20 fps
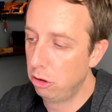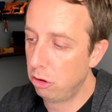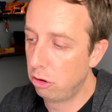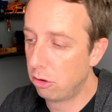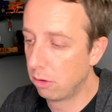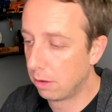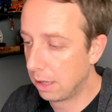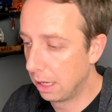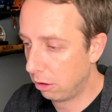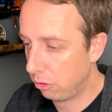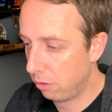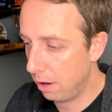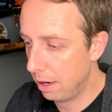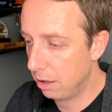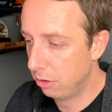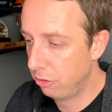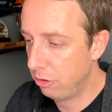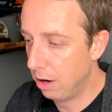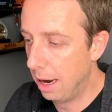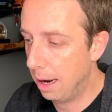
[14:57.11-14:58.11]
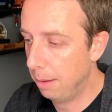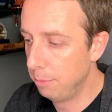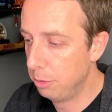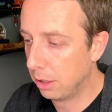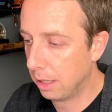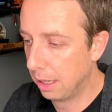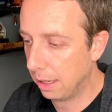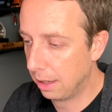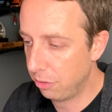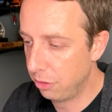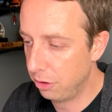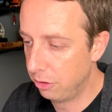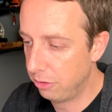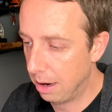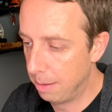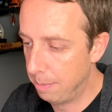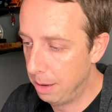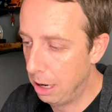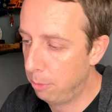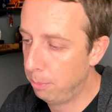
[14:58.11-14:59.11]
You can create a job, you can get the
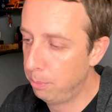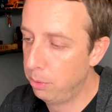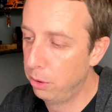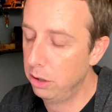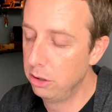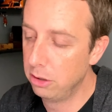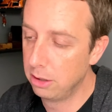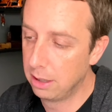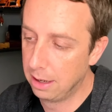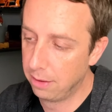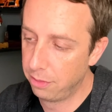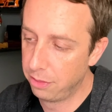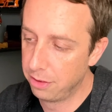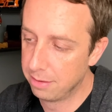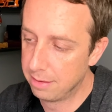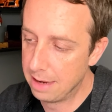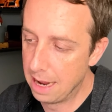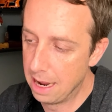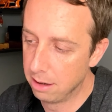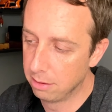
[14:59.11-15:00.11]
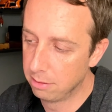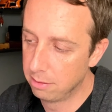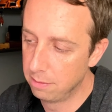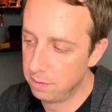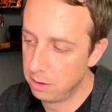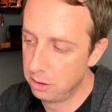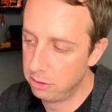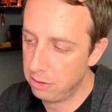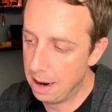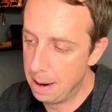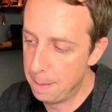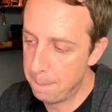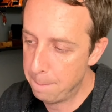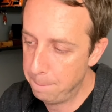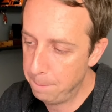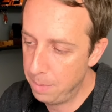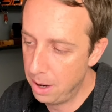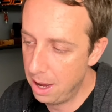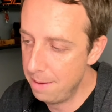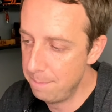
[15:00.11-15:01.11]
job output, you can get the status of the job,
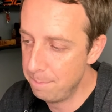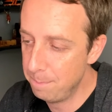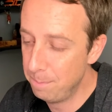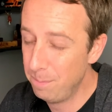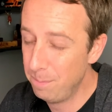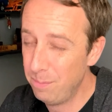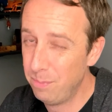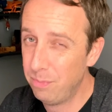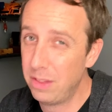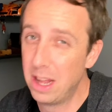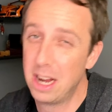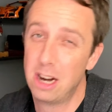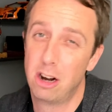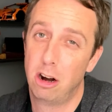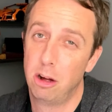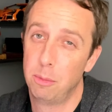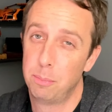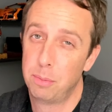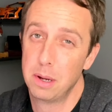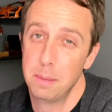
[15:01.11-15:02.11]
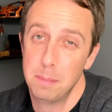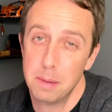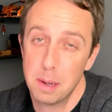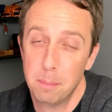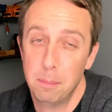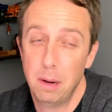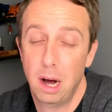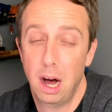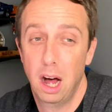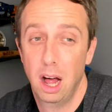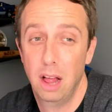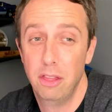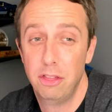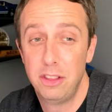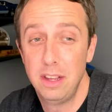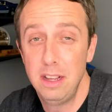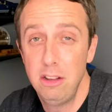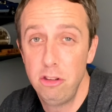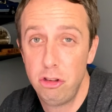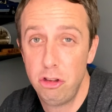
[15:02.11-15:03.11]
but they are all premium.
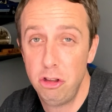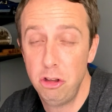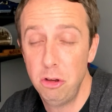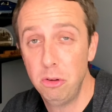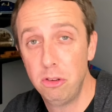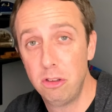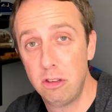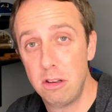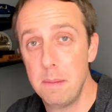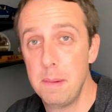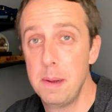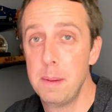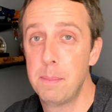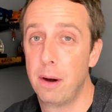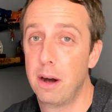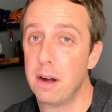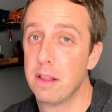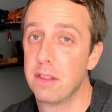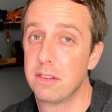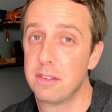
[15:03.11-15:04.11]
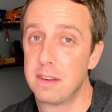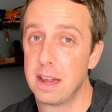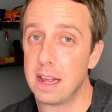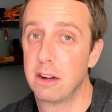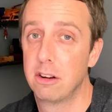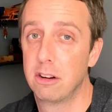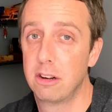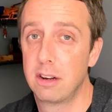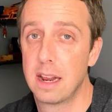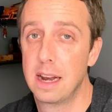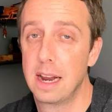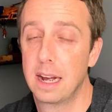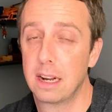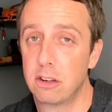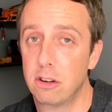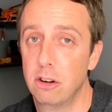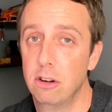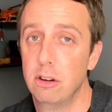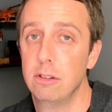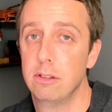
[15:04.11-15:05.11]
These used to be part of the standard
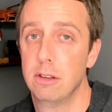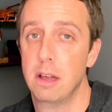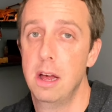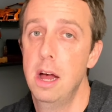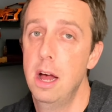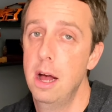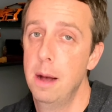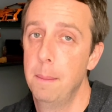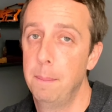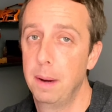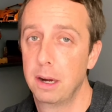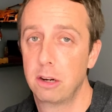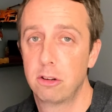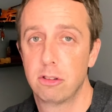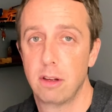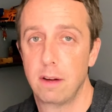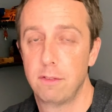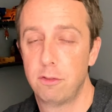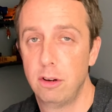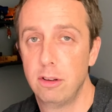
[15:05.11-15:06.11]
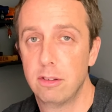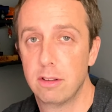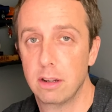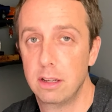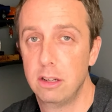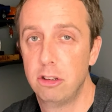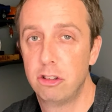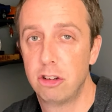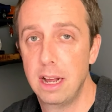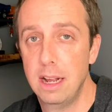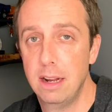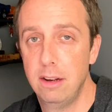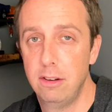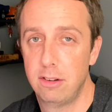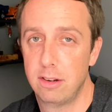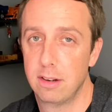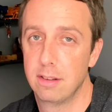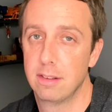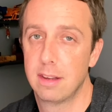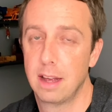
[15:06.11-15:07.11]
connectors. Microsoft recently
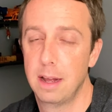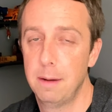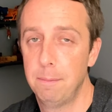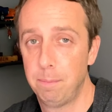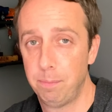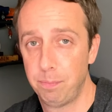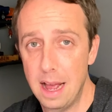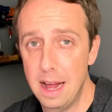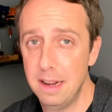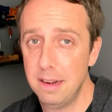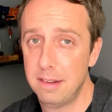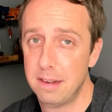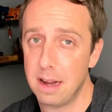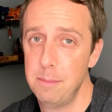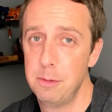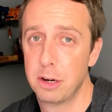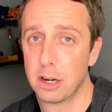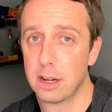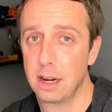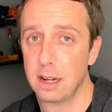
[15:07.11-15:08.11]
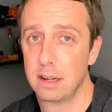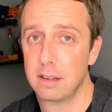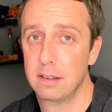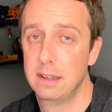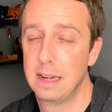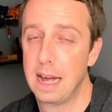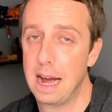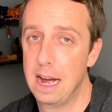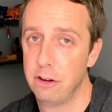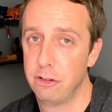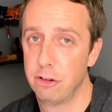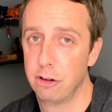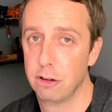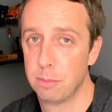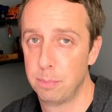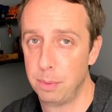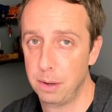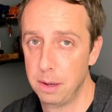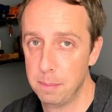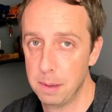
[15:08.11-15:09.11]
changed and said, anytime you're connecting to Azure, it's
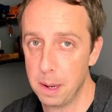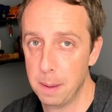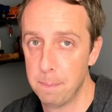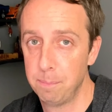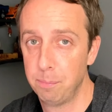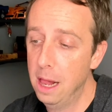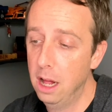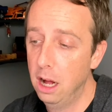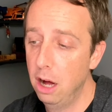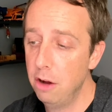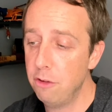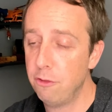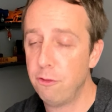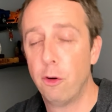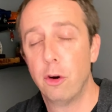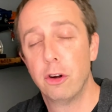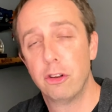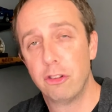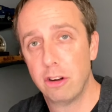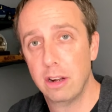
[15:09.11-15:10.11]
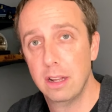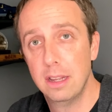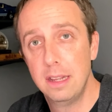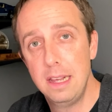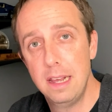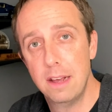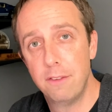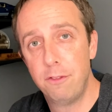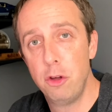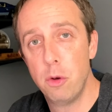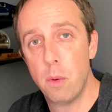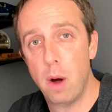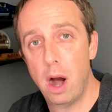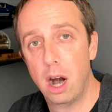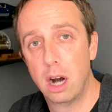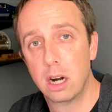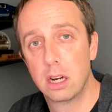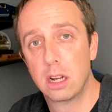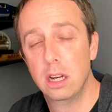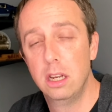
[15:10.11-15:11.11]
premium. Unfortunately, if you
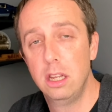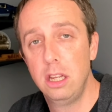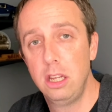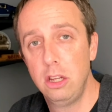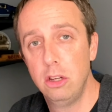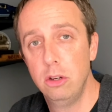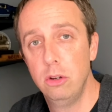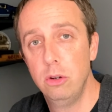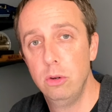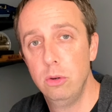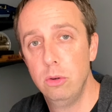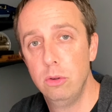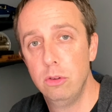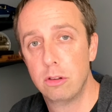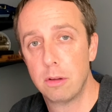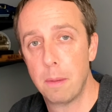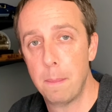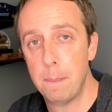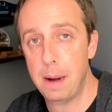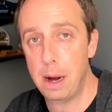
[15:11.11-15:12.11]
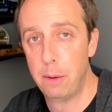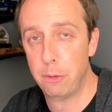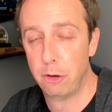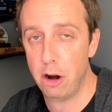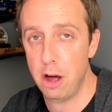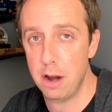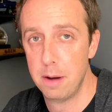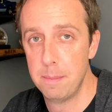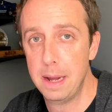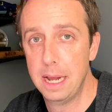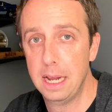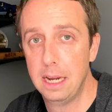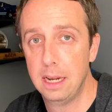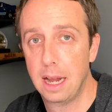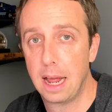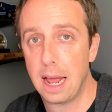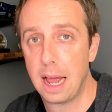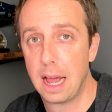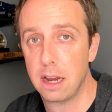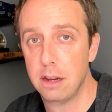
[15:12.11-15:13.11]
are going to use Power Automate
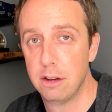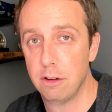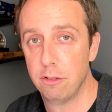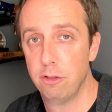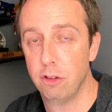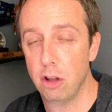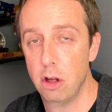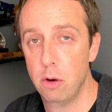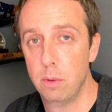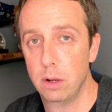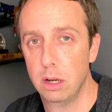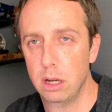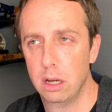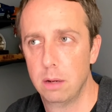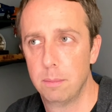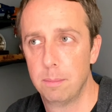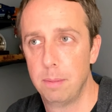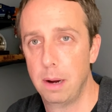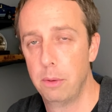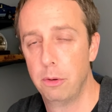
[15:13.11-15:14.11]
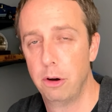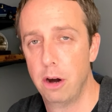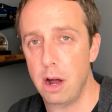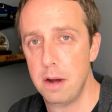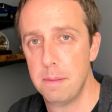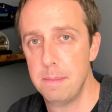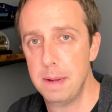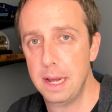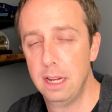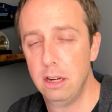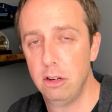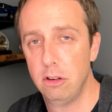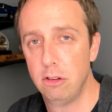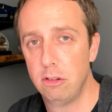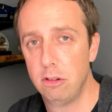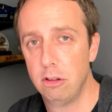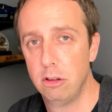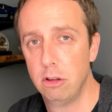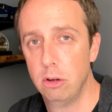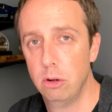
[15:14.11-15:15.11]
and a flow in Power Automate
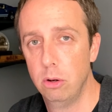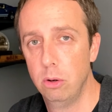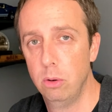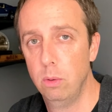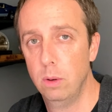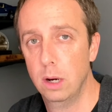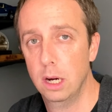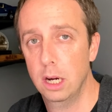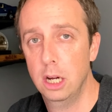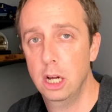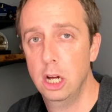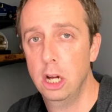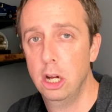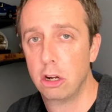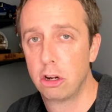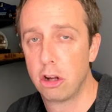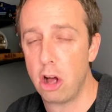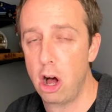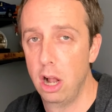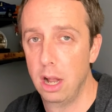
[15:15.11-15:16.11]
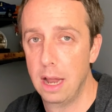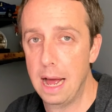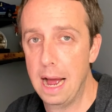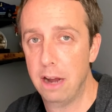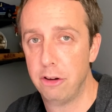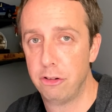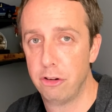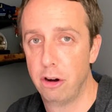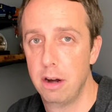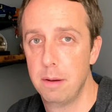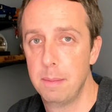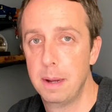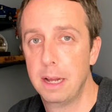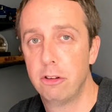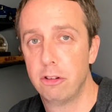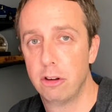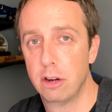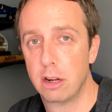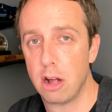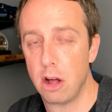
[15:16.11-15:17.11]
to call Azure
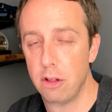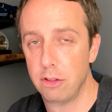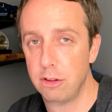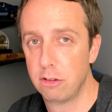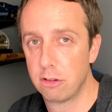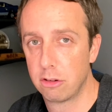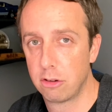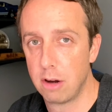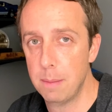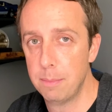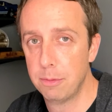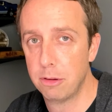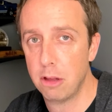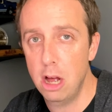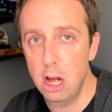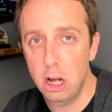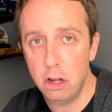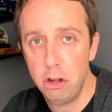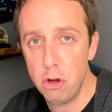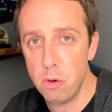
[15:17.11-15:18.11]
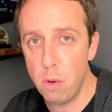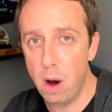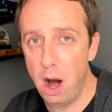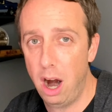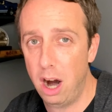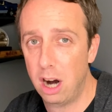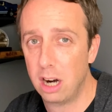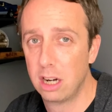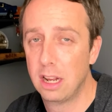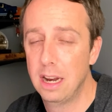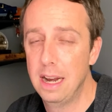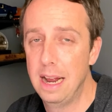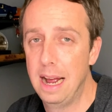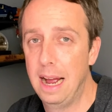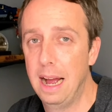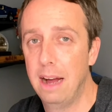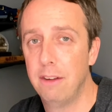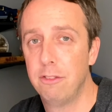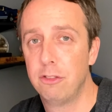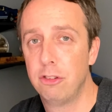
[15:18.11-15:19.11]
Automation and call these scripts, you are going to
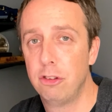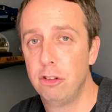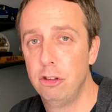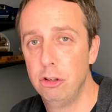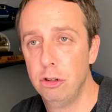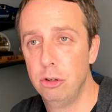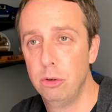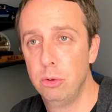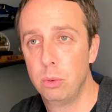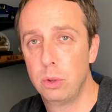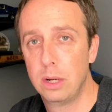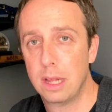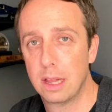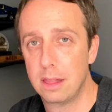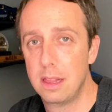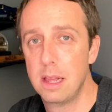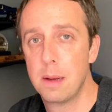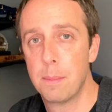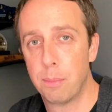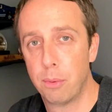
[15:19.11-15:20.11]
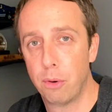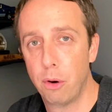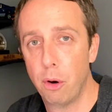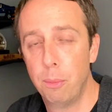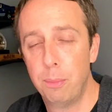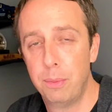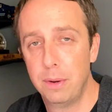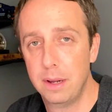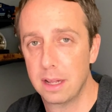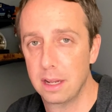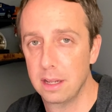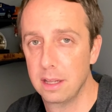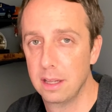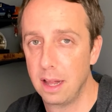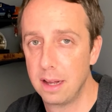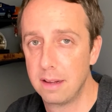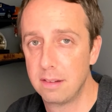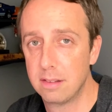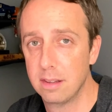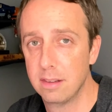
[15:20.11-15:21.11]
have to get the appropriate
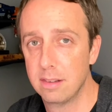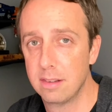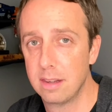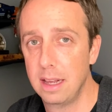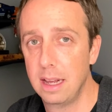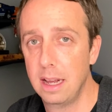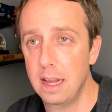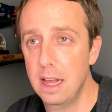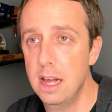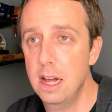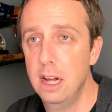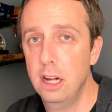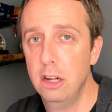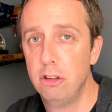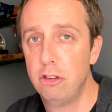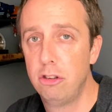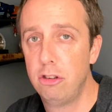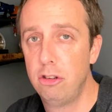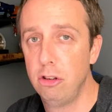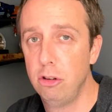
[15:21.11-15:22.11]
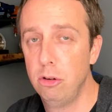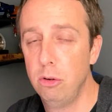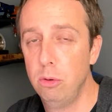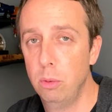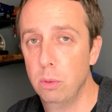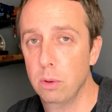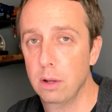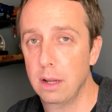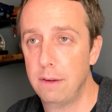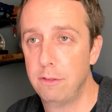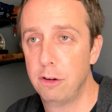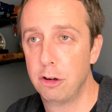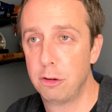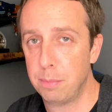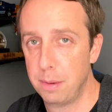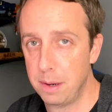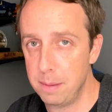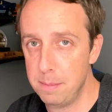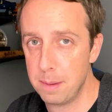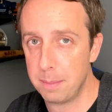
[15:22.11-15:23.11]
licensing to leverage
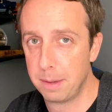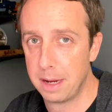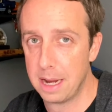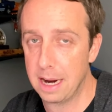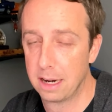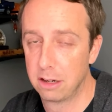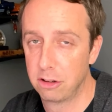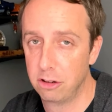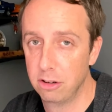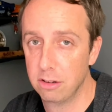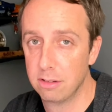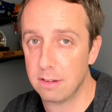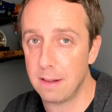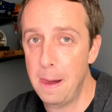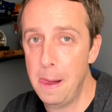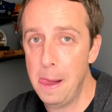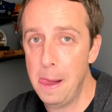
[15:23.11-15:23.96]
premium connectors.